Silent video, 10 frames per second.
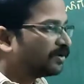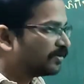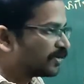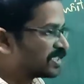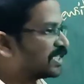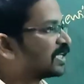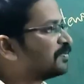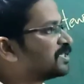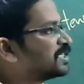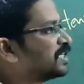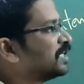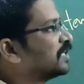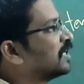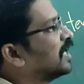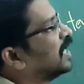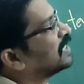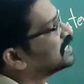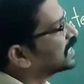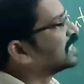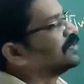in first year chemistry and
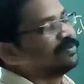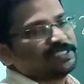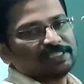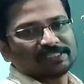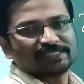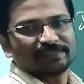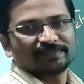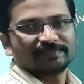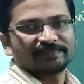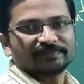second year physics.